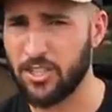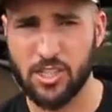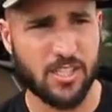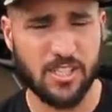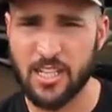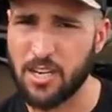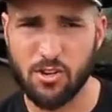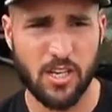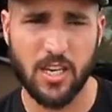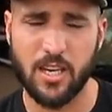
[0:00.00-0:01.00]
Just continue
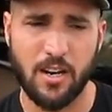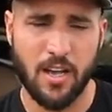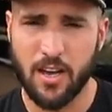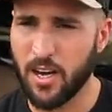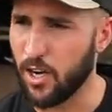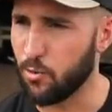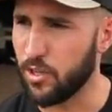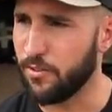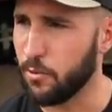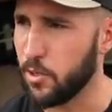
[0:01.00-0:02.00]
to get
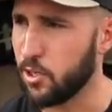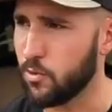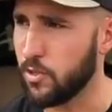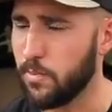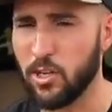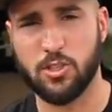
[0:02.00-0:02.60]
really familiar with the bow.